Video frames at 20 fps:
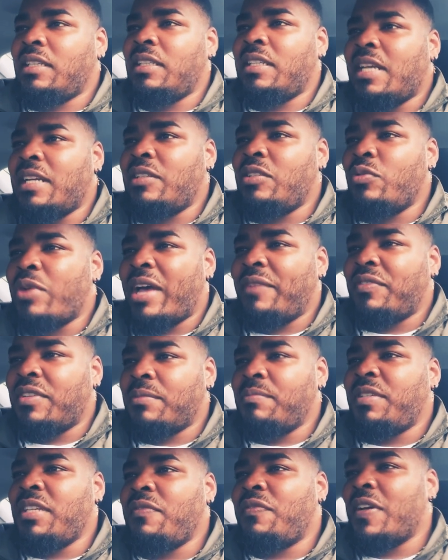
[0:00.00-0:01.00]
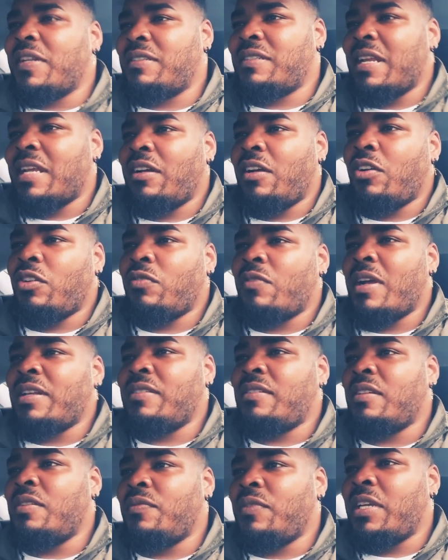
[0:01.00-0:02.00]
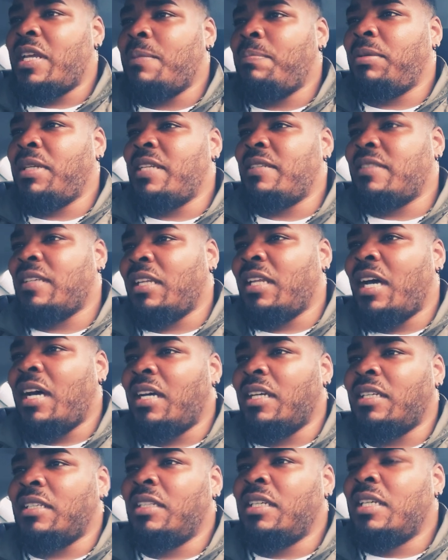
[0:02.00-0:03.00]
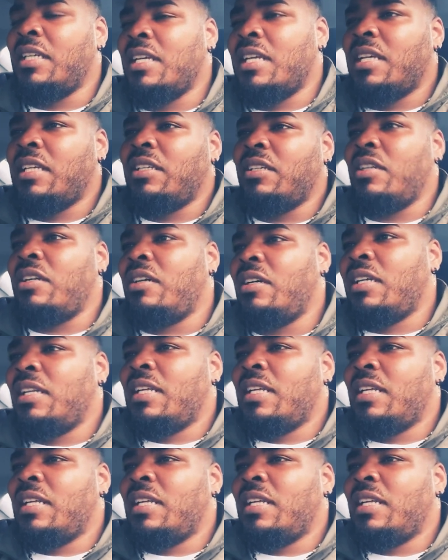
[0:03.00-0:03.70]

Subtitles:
Then you have some defense that are aggressive and they blitz a lot. And, you know,